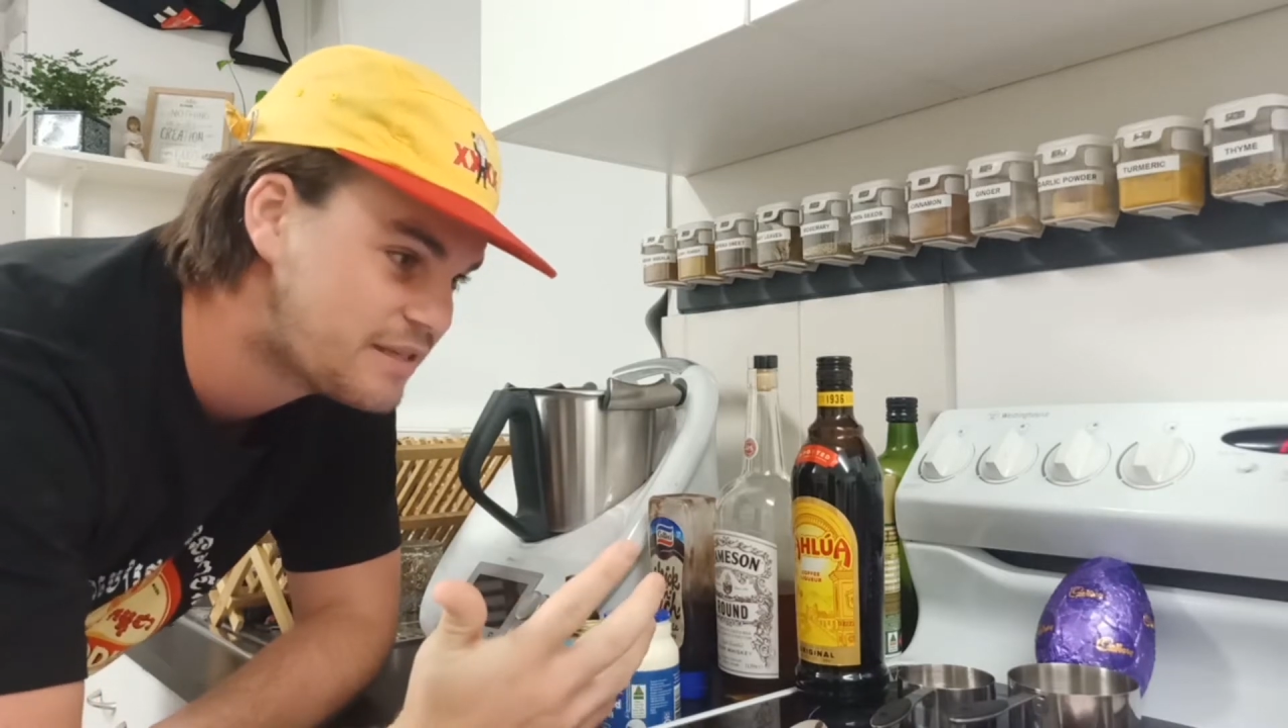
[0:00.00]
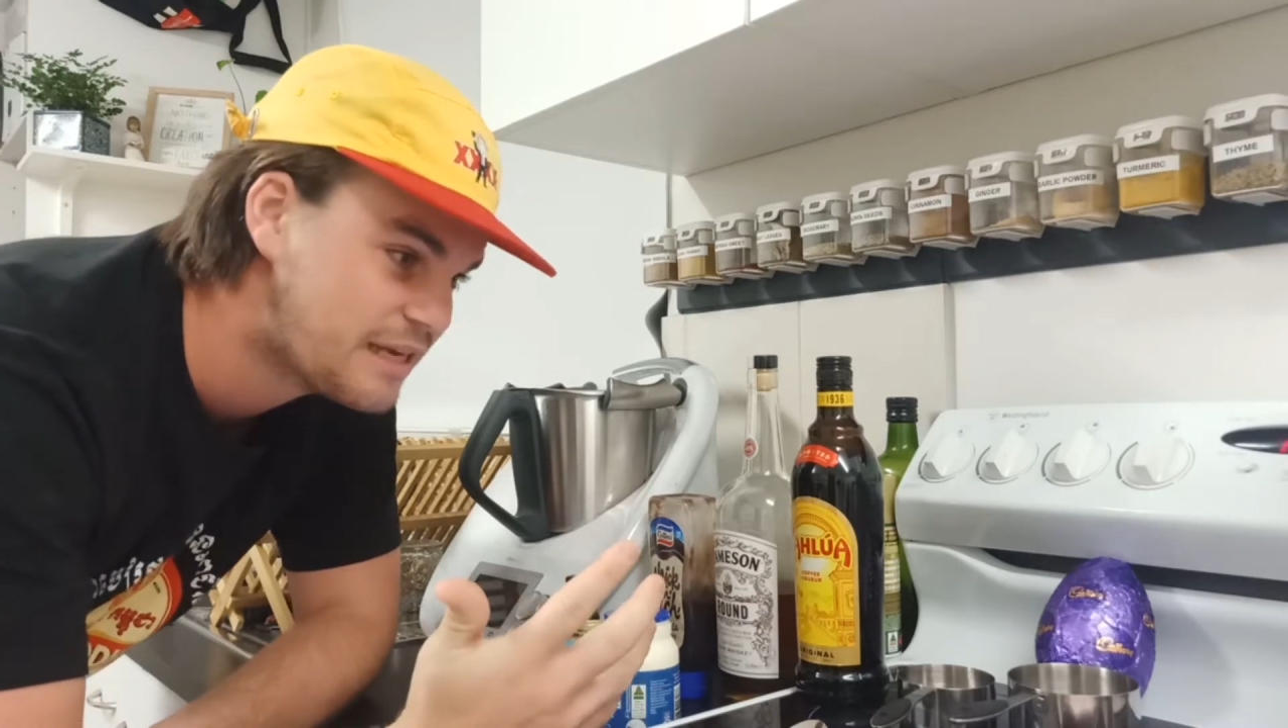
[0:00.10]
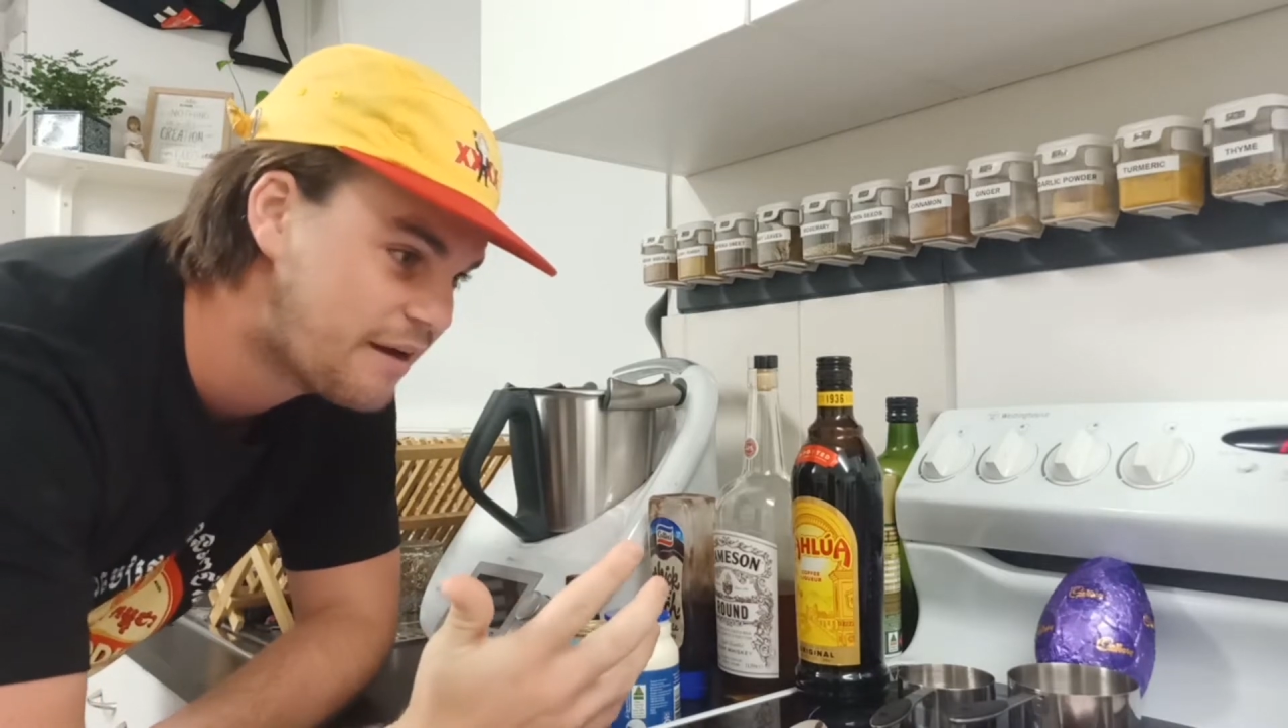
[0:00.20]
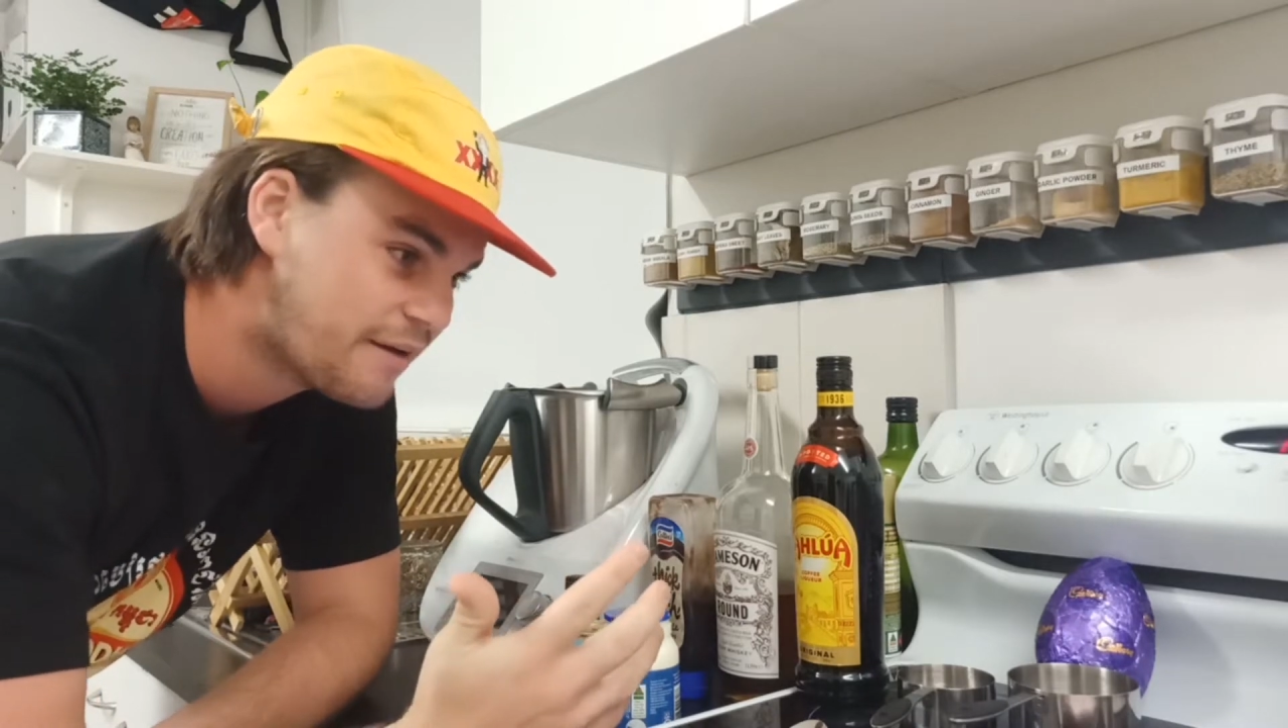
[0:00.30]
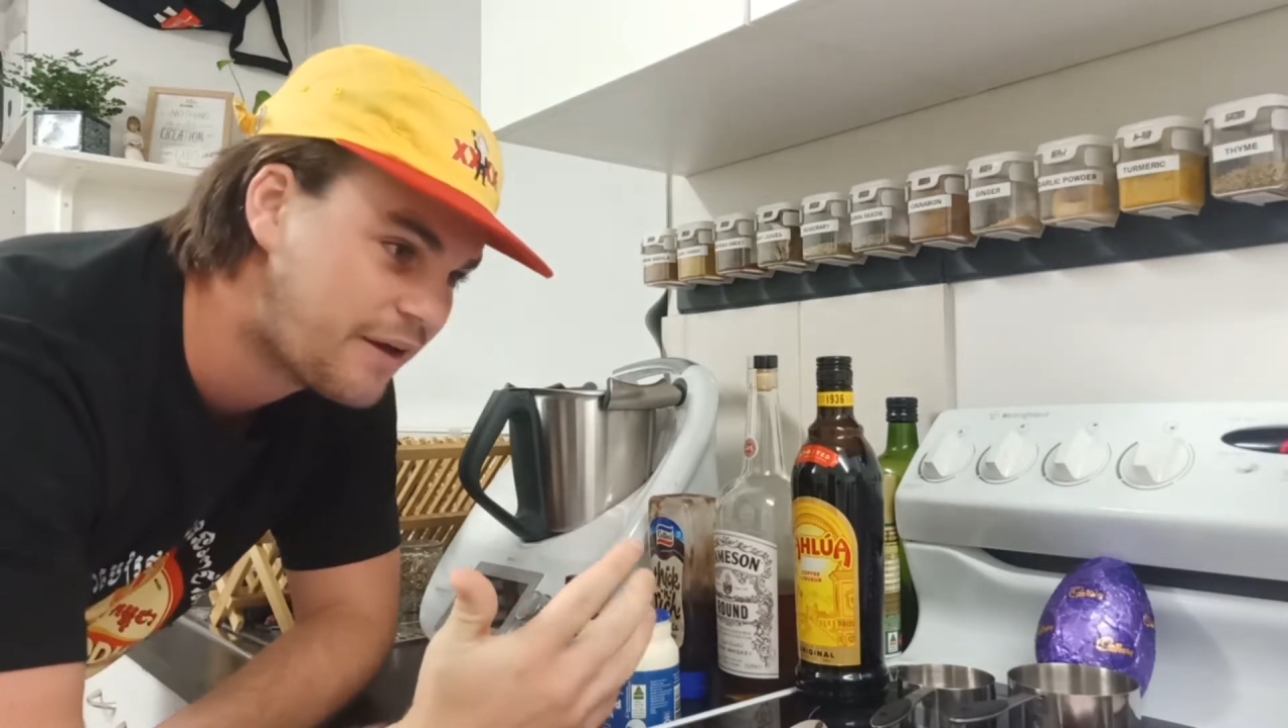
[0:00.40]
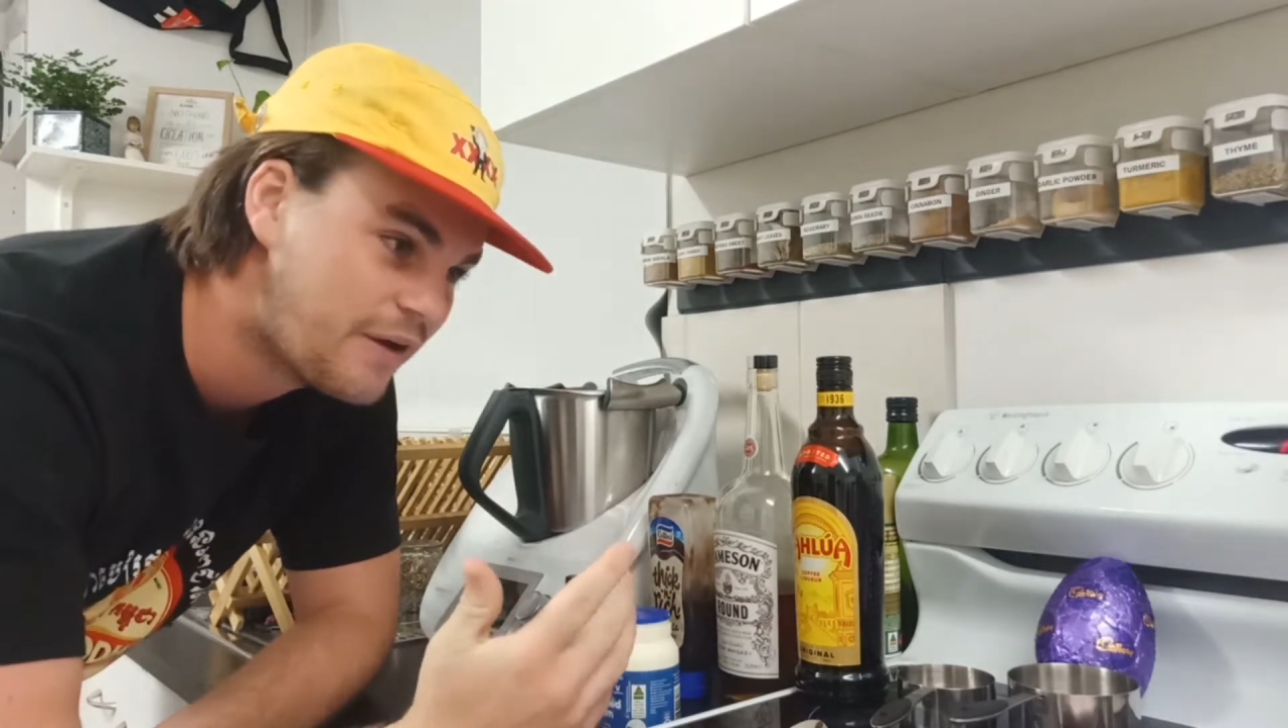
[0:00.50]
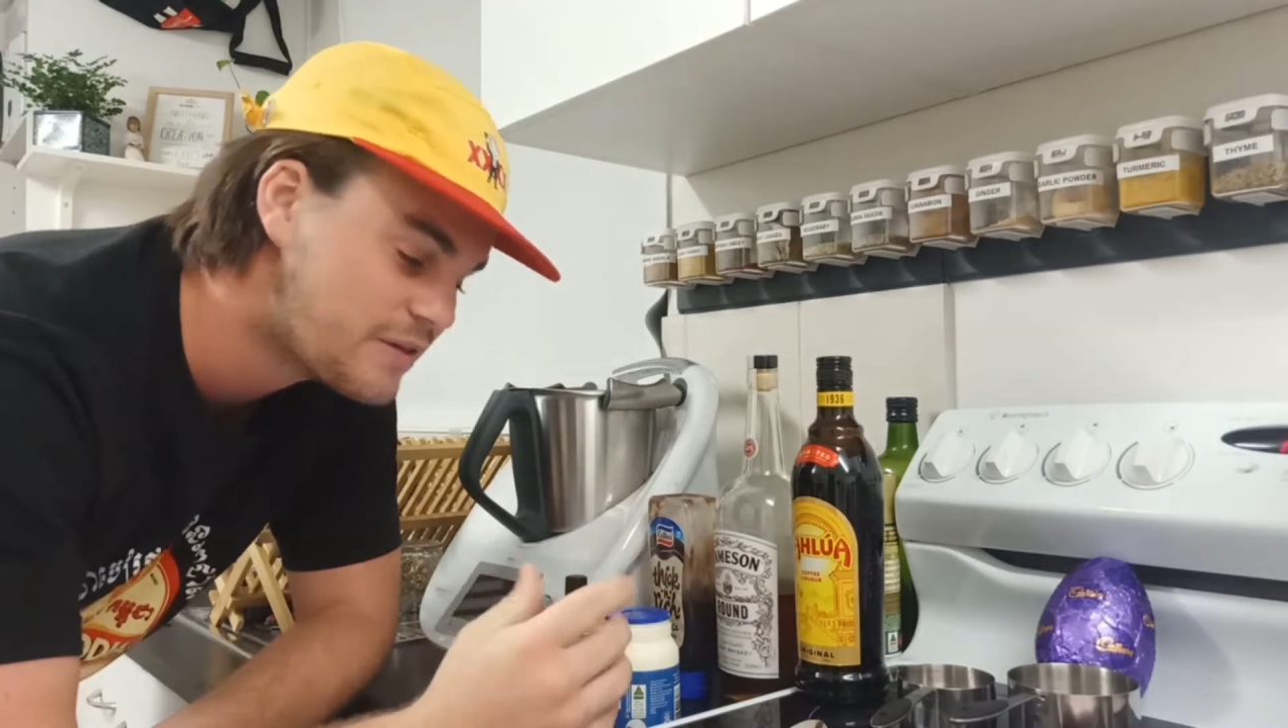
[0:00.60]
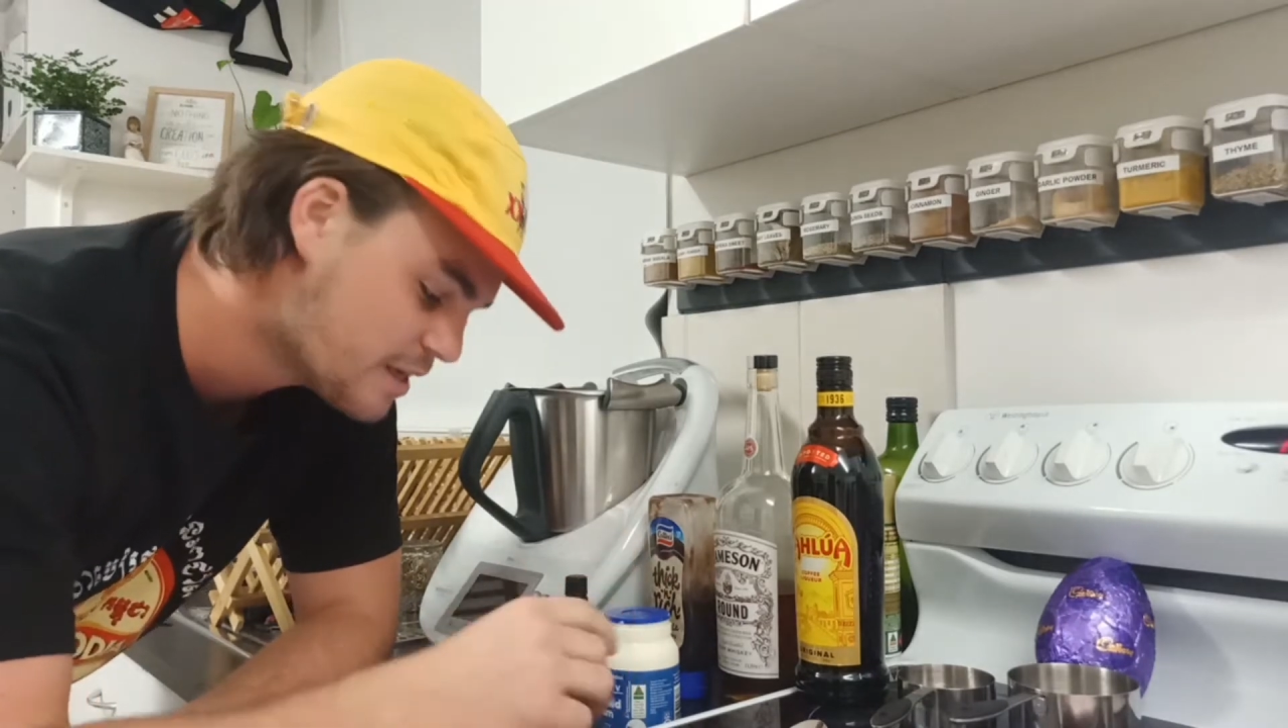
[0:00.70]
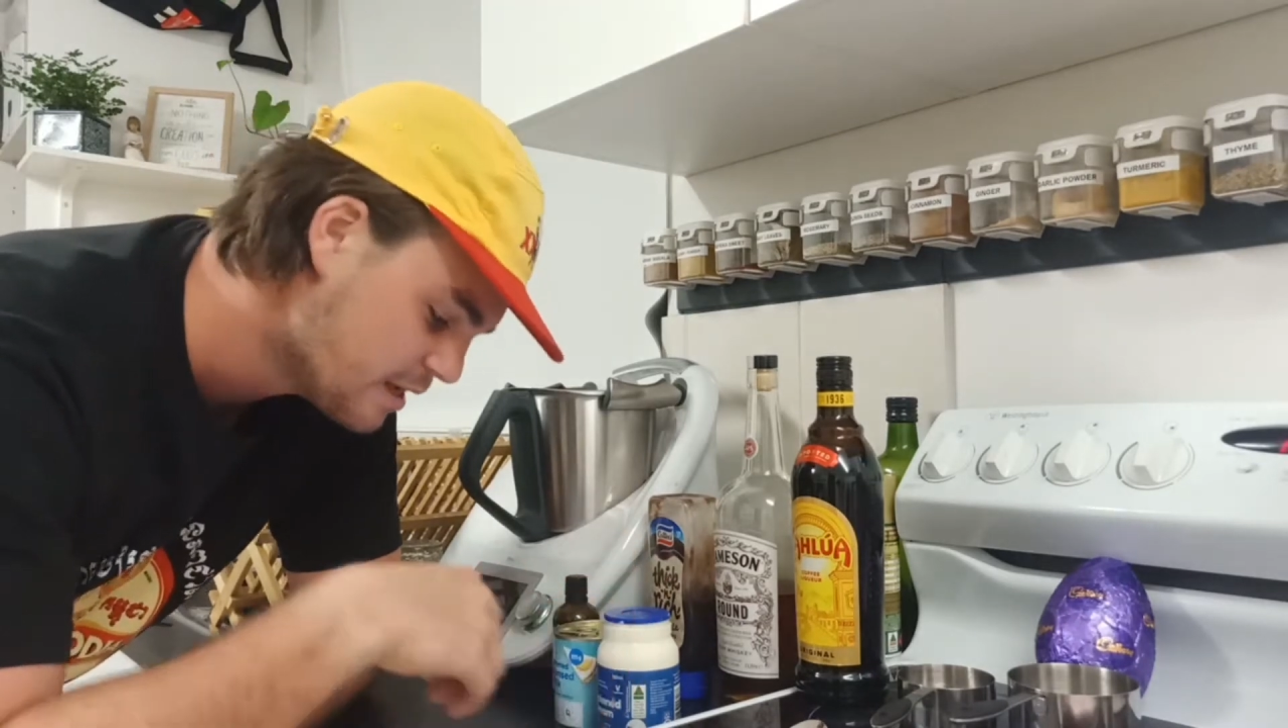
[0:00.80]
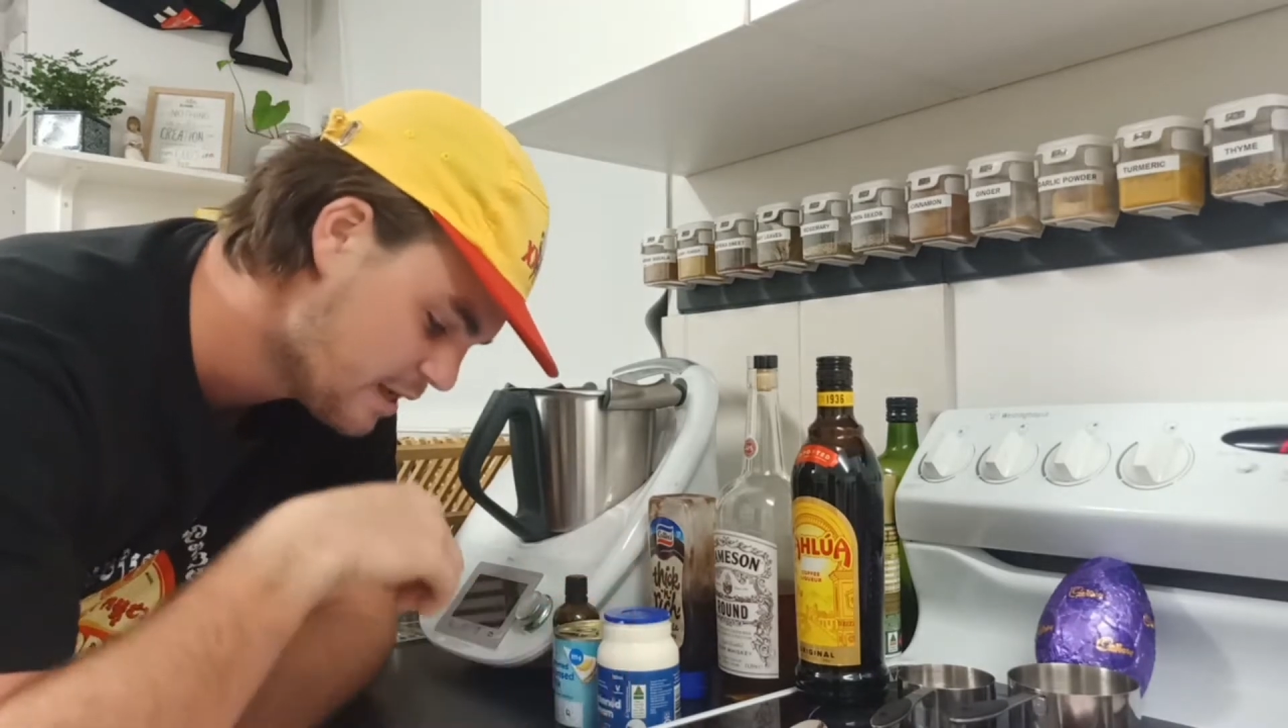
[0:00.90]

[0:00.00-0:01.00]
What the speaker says: see how it goes.